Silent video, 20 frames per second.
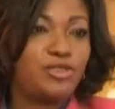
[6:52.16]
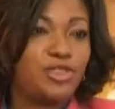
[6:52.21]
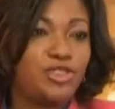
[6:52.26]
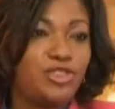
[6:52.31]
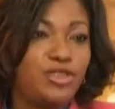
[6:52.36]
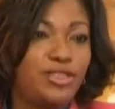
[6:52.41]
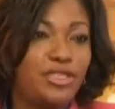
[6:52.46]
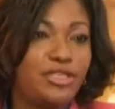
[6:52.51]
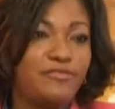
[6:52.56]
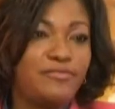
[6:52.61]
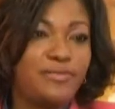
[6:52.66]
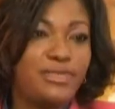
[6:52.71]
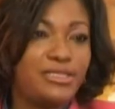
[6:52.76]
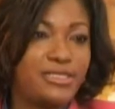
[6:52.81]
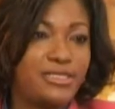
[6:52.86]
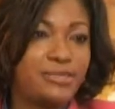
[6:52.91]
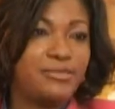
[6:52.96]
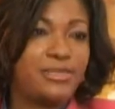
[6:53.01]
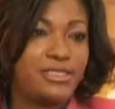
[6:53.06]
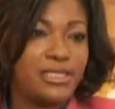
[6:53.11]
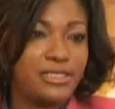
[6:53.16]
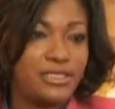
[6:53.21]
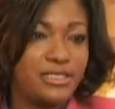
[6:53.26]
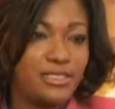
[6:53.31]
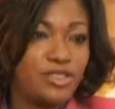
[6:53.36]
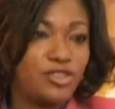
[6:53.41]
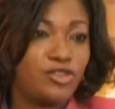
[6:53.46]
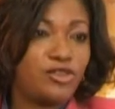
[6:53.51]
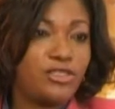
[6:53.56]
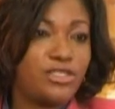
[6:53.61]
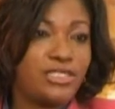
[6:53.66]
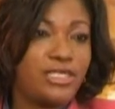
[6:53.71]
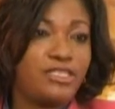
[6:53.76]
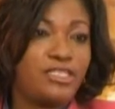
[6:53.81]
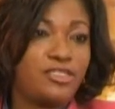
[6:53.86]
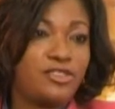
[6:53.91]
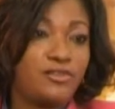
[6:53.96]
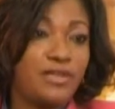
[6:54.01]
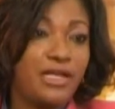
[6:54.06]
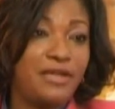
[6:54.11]
sure there have been some success stories,
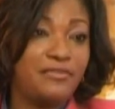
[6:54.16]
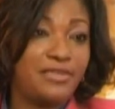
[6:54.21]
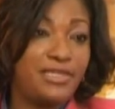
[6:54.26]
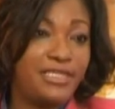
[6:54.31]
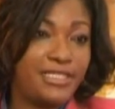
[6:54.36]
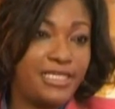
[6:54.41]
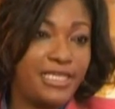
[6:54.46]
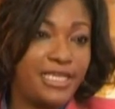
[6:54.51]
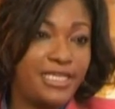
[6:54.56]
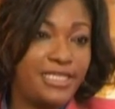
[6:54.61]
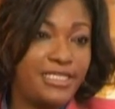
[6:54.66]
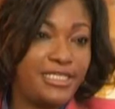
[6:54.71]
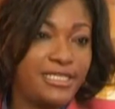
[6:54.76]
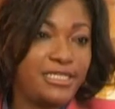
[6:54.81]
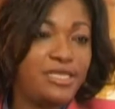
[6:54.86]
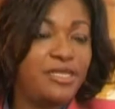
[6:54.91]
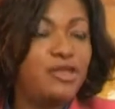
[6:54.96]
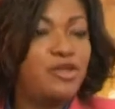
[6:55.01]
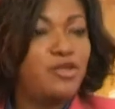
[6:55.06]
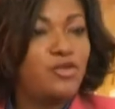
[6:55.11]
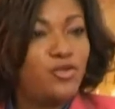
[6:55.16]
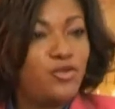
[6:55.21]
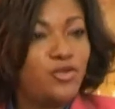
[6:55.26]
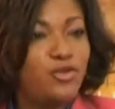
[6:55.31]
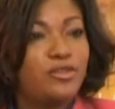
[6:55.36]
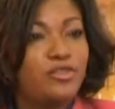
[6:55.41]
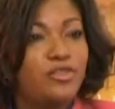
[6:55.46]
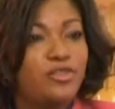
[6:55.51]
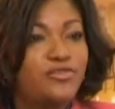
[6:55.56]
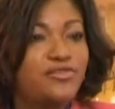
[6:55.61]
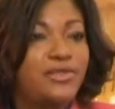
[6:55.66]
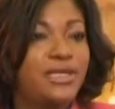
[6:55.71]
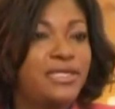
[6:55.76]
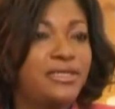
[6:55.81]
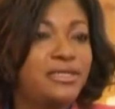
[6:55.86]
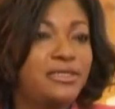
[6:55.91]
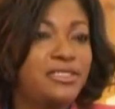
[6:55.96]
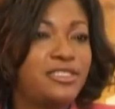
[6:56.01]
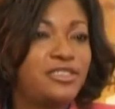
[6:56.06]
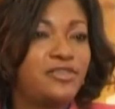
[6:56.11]
as you have indicated. We want to find
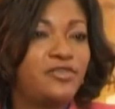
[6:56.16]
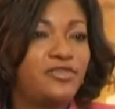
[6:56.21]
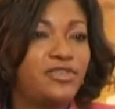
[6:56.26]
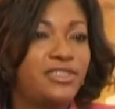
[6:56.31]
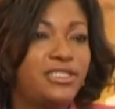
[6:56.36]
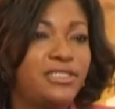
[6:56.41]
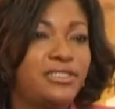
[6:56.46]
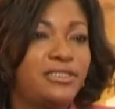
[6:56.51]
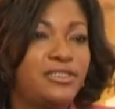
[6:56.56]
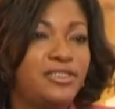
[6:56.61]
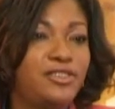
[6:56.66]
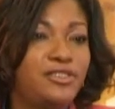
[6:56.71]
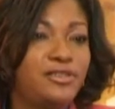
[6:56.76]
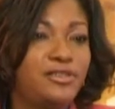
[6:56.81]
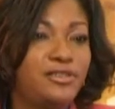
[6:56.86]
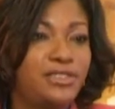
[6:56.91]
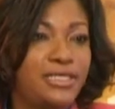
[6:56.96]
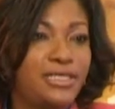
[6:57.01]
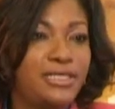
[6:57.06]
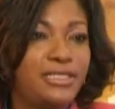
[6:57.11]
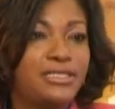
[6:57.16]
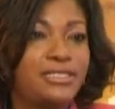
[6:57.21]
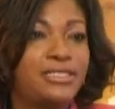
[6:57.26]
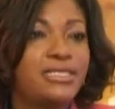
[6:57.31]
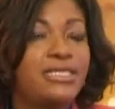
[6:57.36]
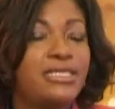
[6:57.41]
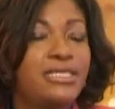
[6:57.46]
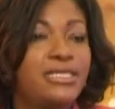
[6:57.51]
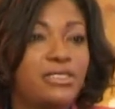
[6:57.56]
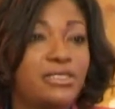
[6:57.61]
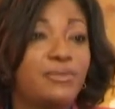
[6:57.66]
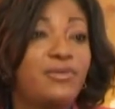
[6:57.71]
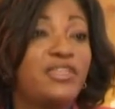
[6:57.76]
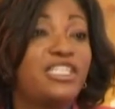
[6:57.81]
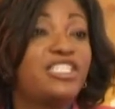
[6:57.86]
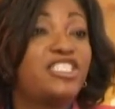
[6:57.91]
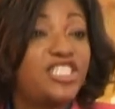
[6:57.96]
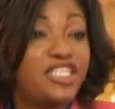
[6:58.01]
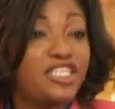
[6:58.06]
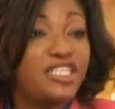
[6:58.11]
out if you can, tell us some of the
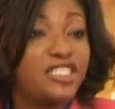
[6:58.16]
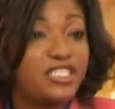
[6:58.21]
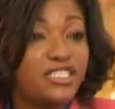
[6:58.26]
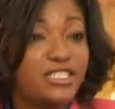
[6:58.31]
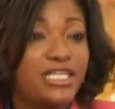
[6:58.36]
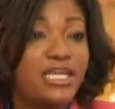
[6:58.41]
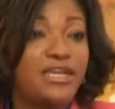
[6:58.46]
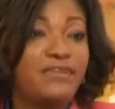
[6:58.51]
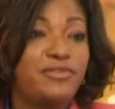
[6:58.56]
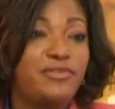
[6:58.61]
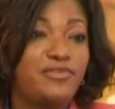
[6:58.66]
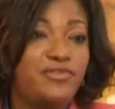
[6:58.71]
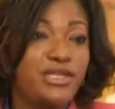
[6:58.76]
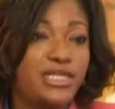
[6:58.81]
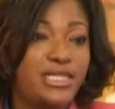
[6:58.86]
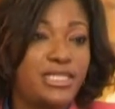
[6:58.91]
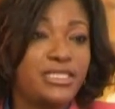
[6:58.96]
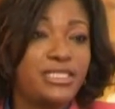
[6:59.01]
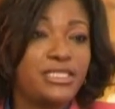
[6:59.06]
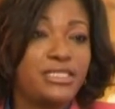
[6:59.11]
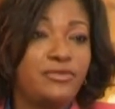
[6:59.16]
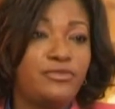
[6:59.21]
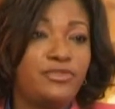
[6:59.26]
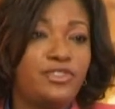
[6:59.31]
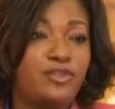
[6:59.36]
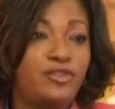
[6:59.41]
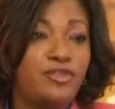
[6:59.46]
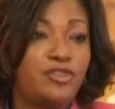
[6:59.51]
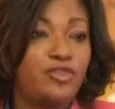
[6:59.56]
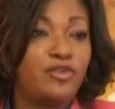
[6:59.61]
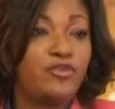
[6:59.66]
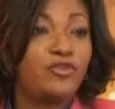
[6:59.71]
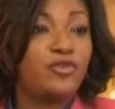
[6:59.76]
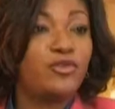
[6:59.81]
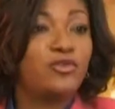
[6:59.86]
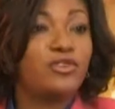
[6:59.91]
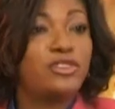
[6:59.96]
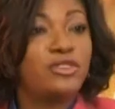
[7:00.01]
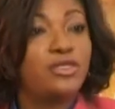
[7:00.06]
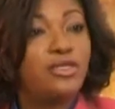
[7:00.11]
changes that have been realized as a result of
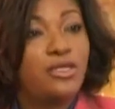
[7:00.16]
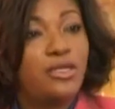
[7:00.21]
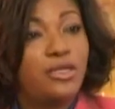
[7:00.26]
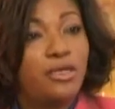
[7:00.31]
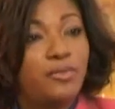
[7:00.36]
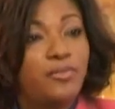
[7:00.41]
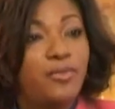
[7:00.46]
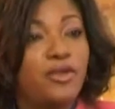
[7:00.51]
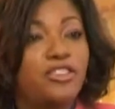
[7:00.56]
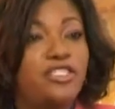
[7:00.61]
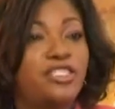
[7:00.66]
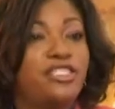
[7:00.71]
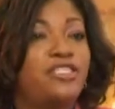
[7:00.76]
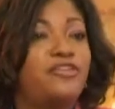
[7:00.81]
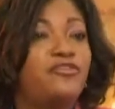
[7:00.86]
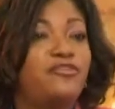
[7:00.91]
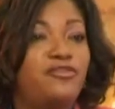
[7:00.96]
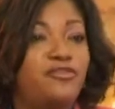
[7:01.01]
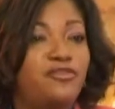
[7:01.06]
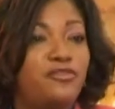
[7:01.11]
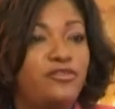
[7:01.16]
those positive,